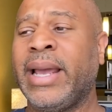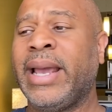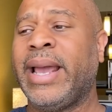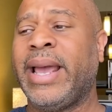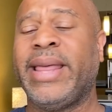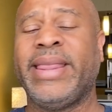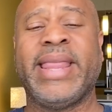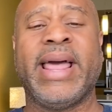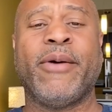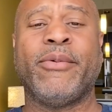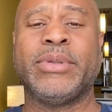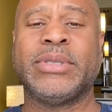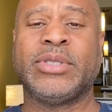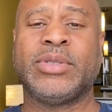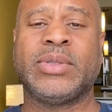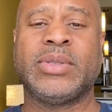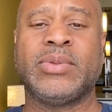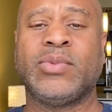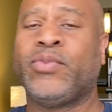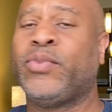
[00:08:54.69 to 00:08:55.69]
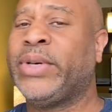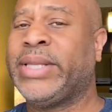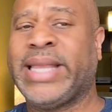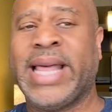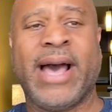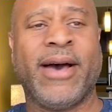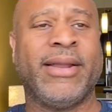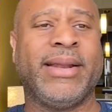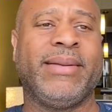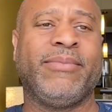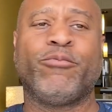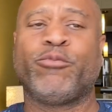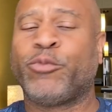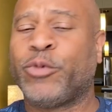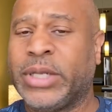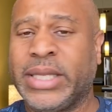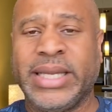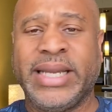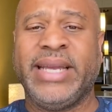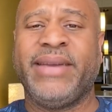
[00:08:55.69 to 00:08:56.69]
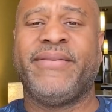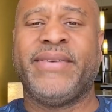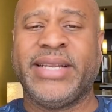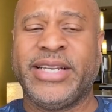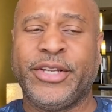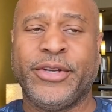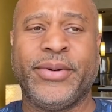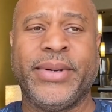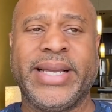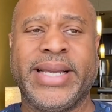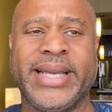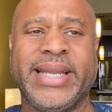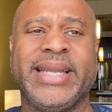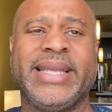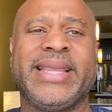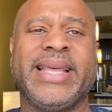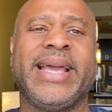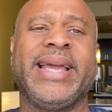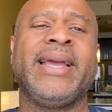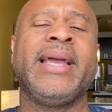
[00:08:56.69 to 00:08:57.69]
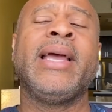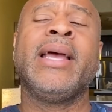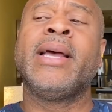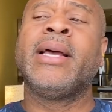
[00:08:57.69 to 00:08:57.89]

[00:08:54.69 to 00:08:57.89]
And that was without really even doing anything.